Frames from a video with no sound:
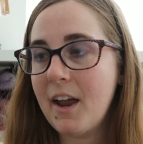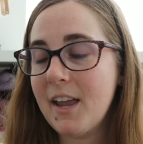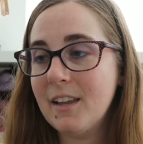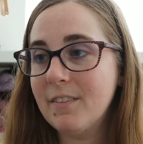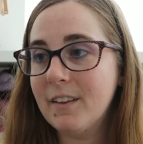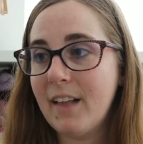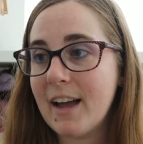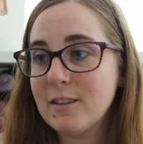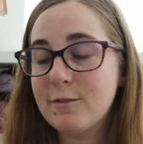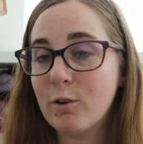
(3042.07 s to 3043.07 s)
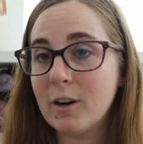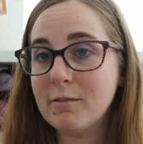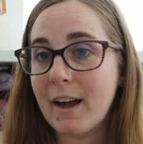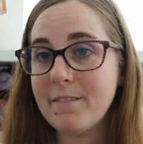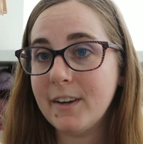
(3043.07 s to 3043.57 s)
in the last four or
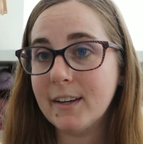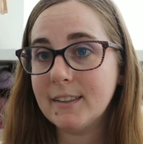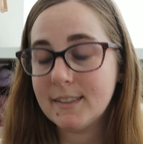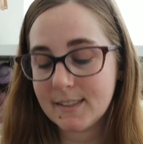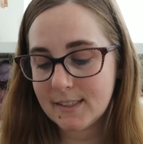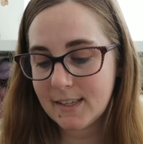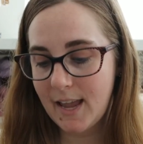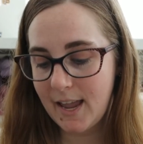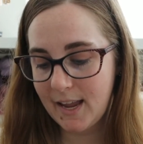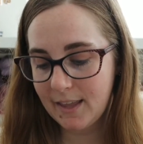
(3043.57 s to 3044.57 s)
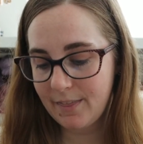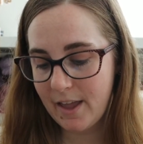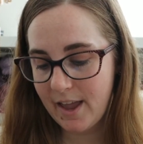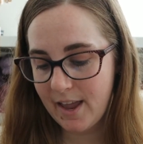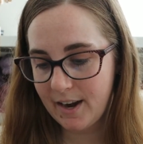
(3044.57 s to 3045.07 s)
five years. And
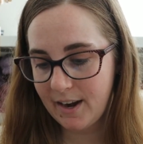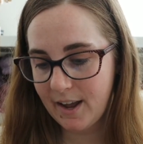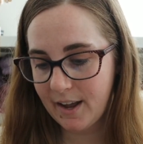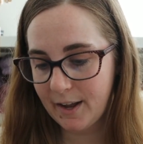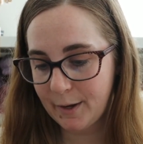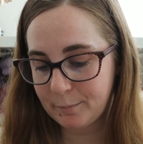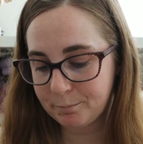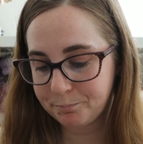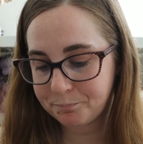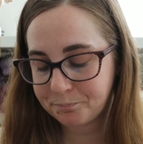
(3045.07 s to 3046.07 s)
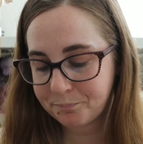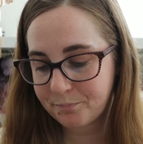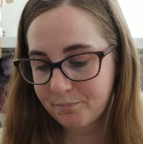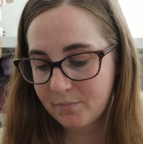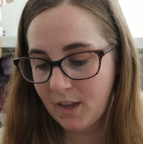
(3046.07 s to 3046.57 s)
then um,
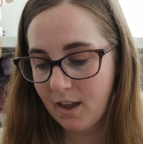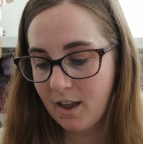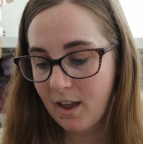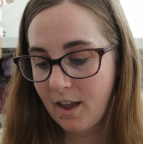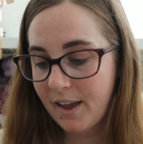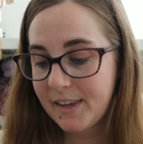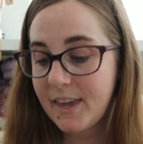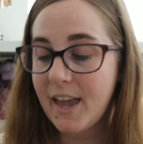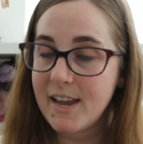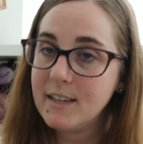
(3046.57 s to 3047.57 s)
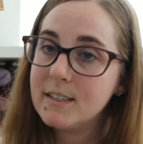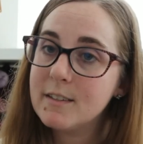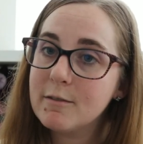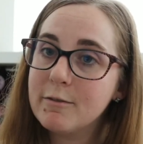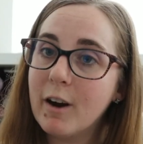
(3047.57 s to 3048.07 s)

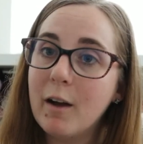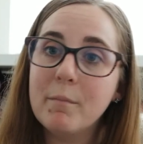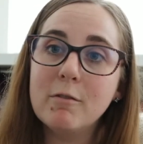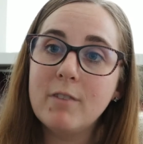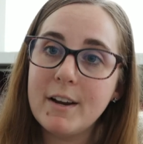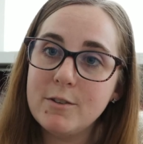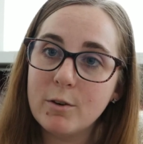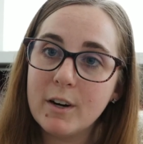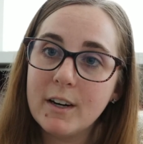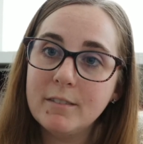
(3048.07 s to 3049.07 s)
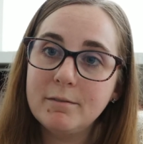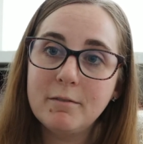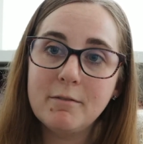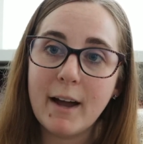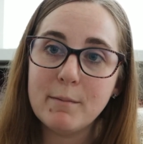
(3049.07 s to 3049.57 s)
Kate from Red Door
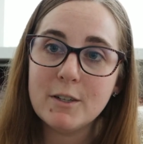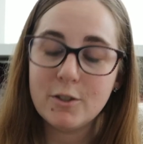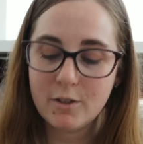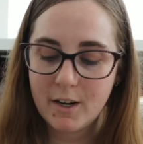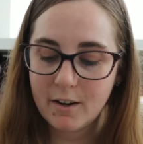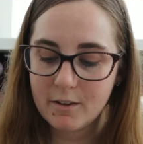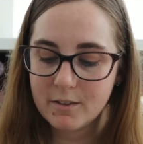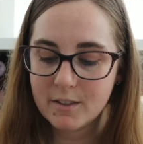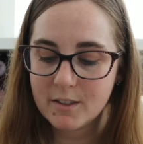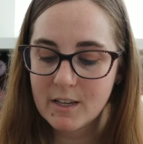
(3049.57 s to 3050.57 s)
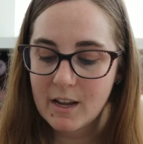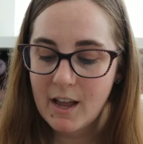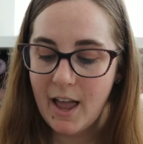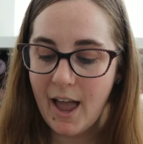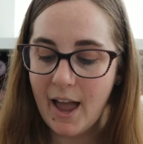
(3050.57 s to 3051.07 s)
Fiber Studios
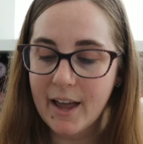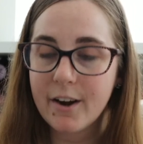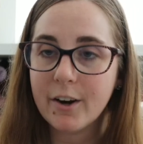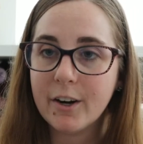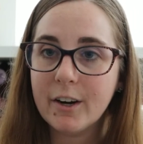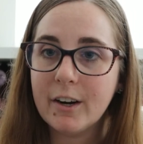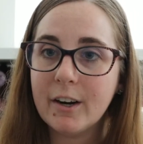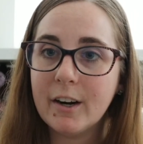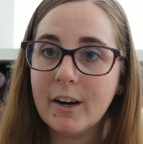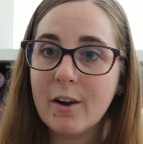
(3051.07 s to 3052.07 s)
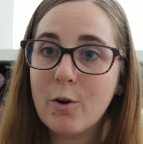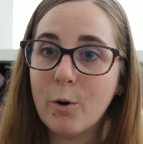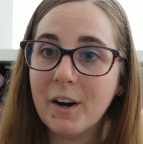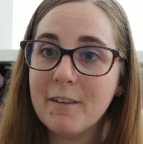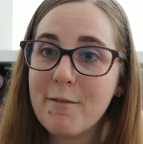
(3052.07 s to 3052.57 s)
had her A
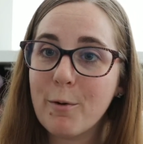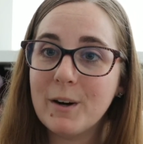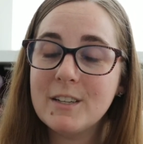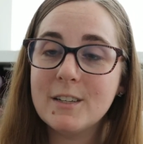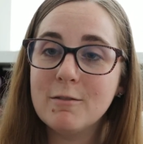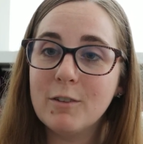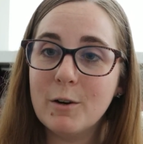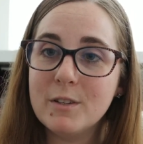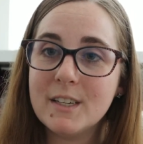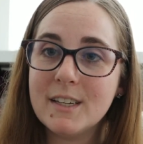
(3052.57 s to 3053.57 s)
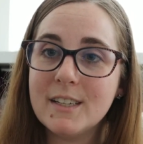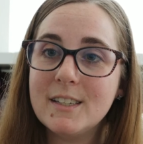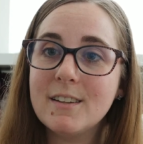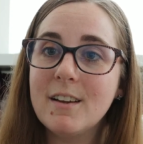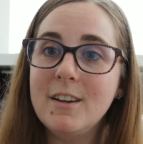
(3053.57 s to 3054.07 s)
Court of Thorns and
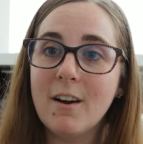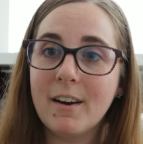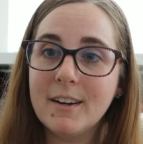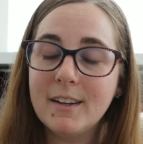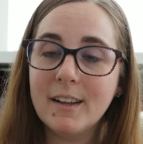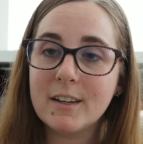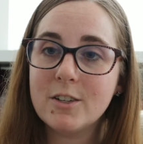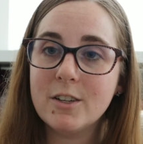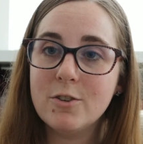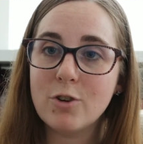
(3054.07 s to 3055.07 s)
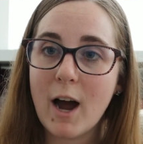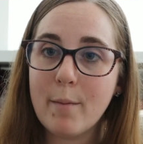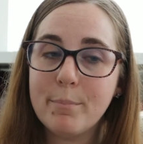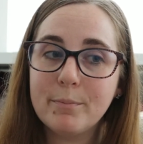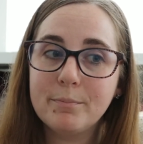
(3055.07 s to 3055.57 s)
Roses yarn collection
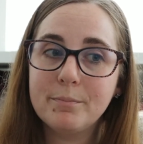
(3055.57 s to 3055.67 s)
drop